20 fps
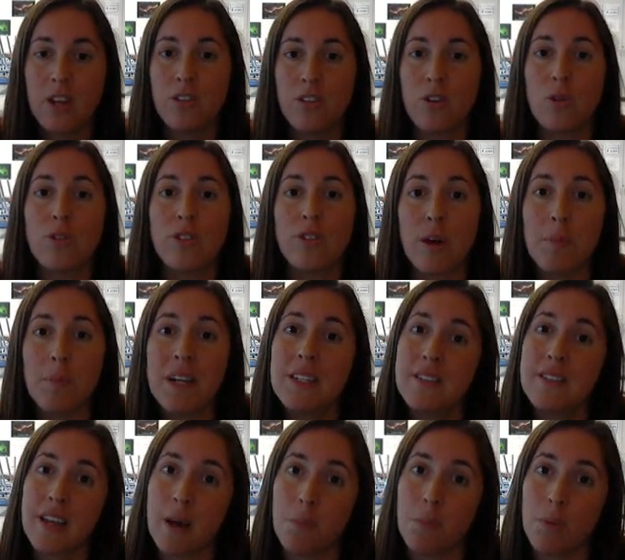So some
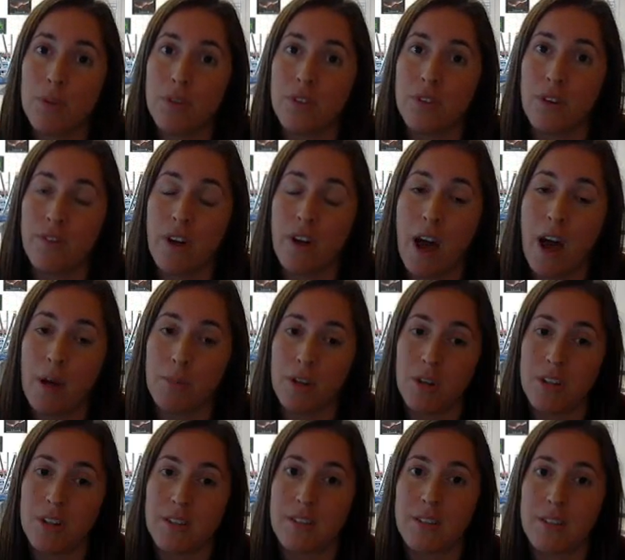examples of
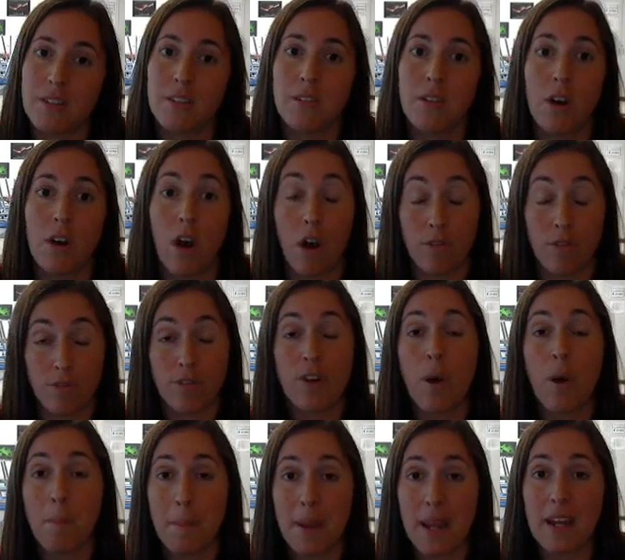
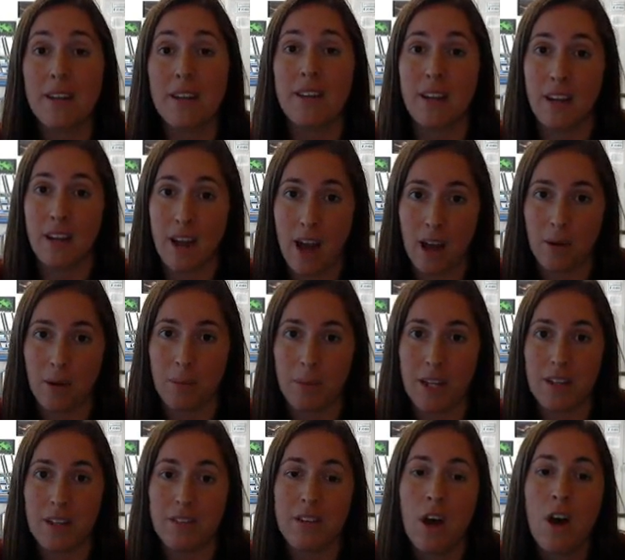command
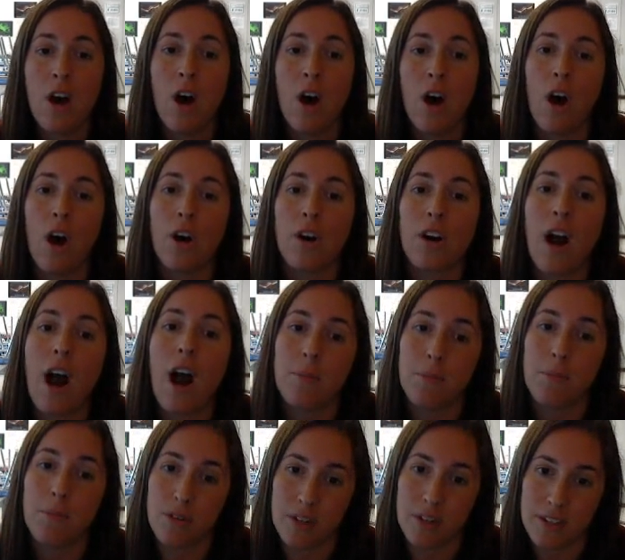economies are
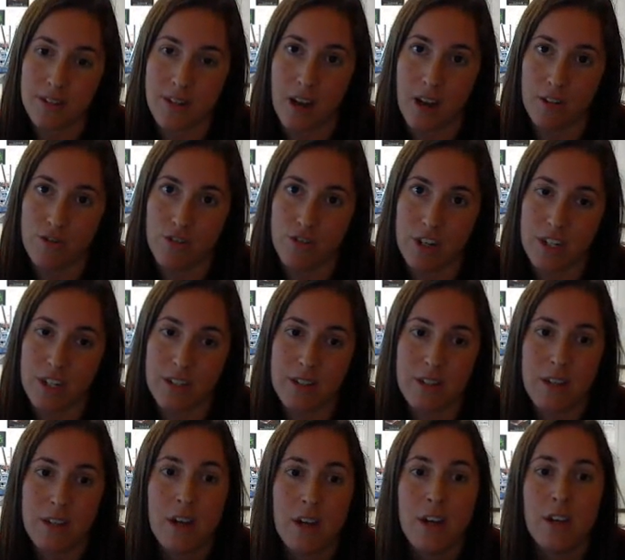communist
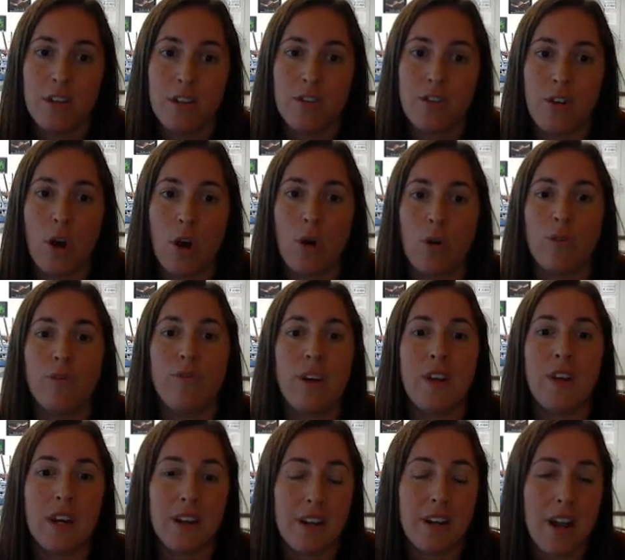countries. So
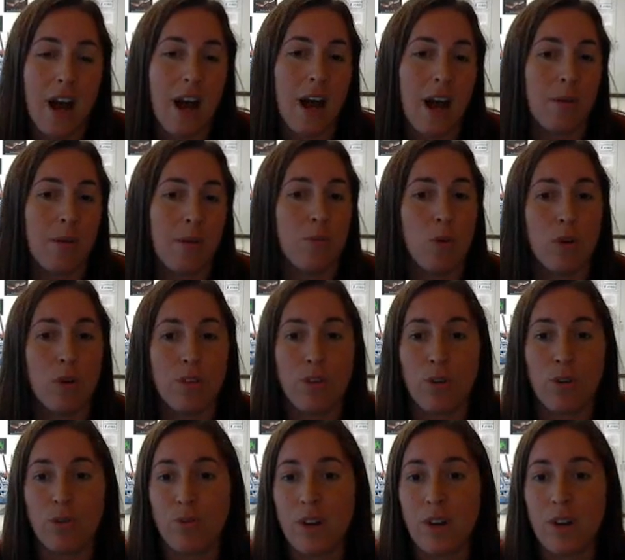Vietnam, North
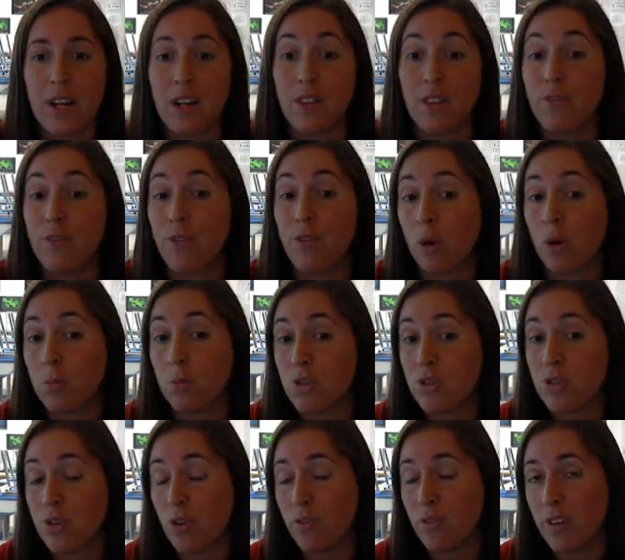Korea, the former
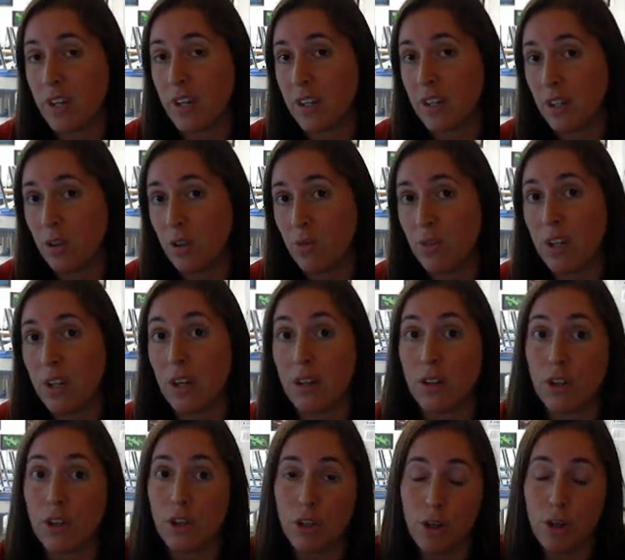Soviet
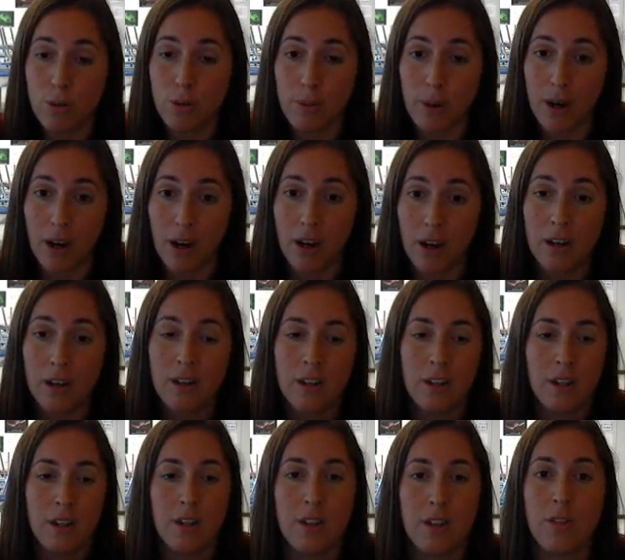Union, Cuba,
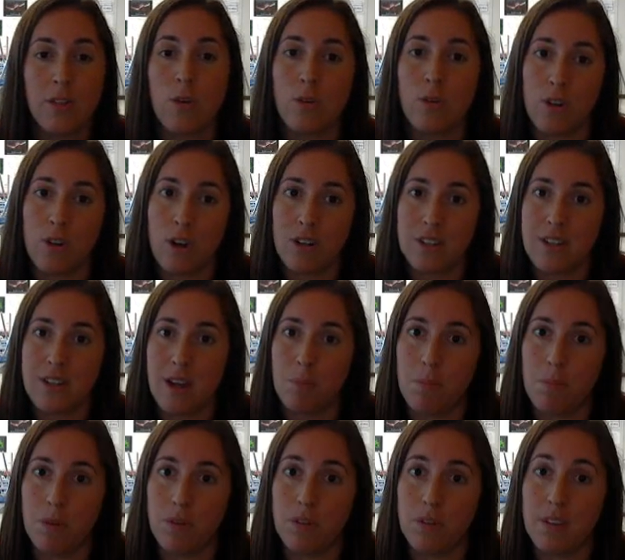those are
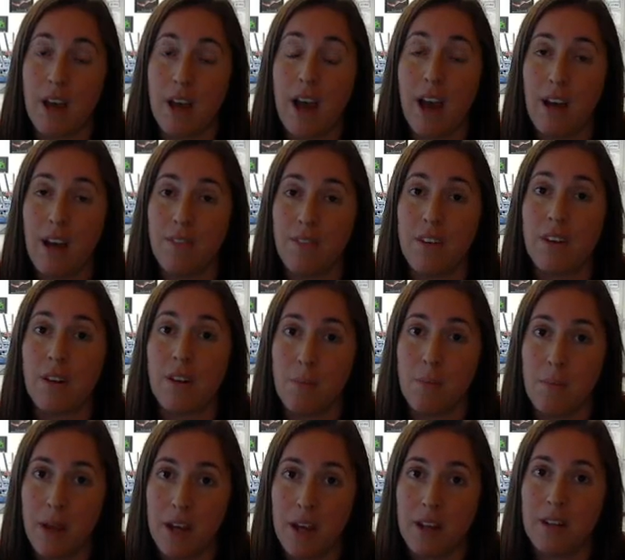examples that have
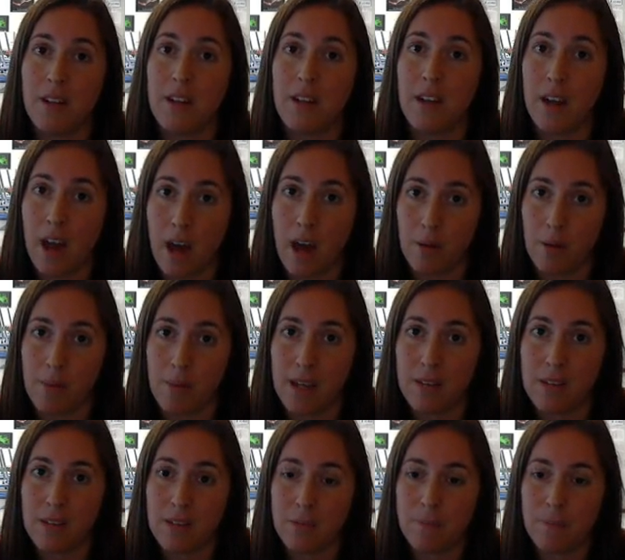command
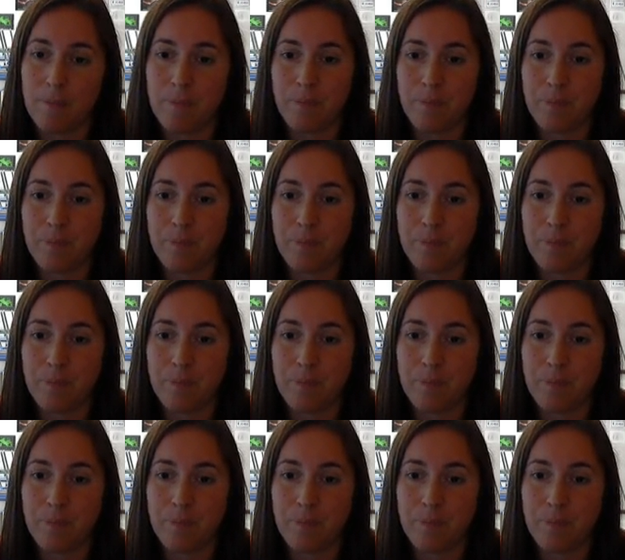economies.